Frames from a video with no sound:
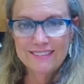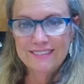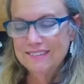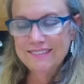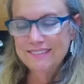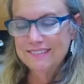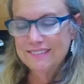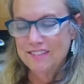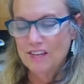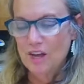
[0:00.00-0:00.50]

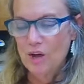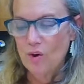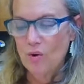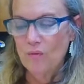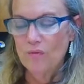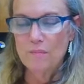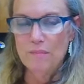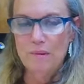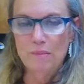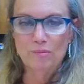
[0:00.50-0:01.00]

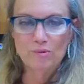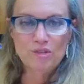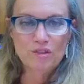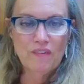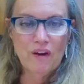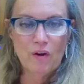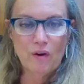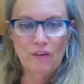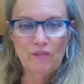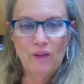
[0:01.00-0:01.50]
So the members of
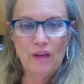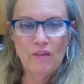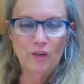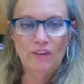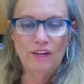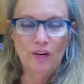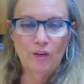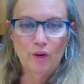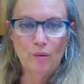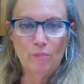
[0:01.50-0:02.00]
our If You Have
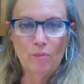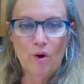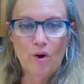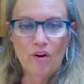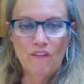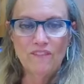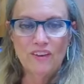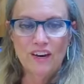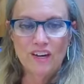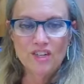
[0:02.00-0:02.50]
an Egg group
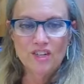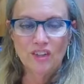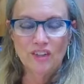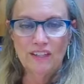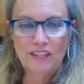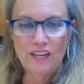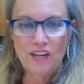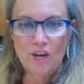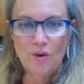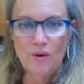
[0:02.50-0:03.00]
are
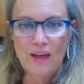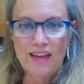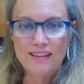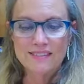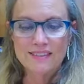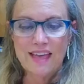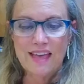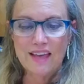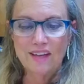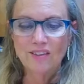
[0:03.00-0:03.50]
affectionately known
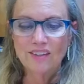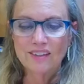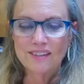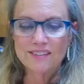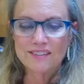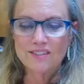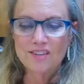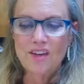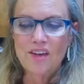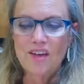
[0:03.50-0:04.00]
as
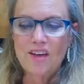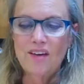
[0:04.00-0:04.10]
Egglets.